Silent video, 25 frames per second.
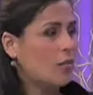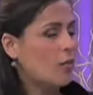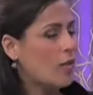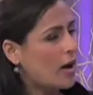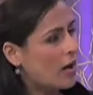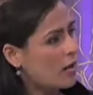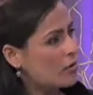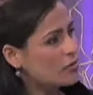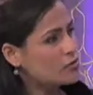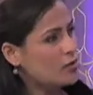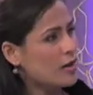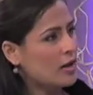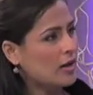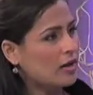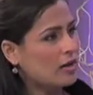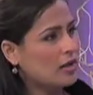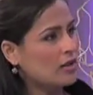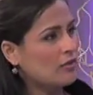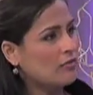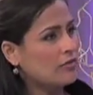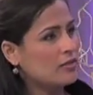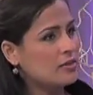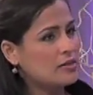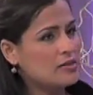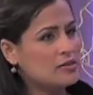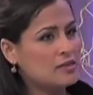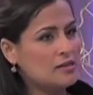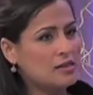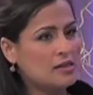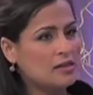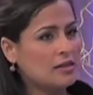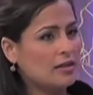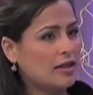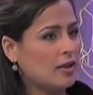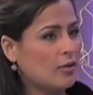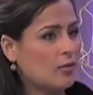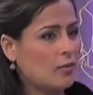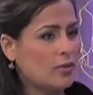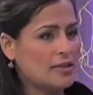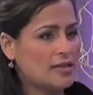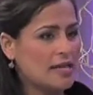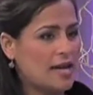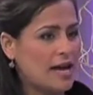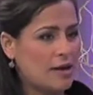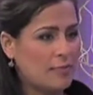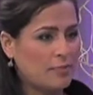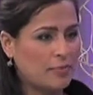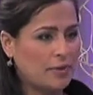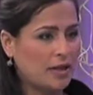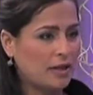Wow, so I could even see like what's
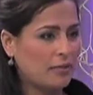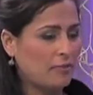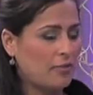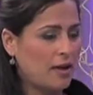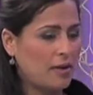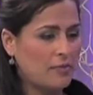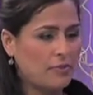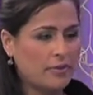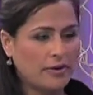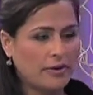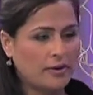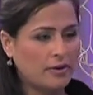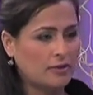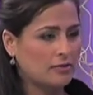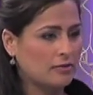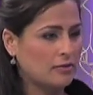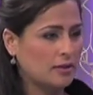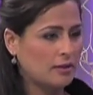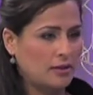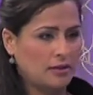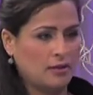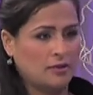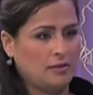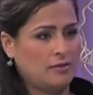happening maybe in,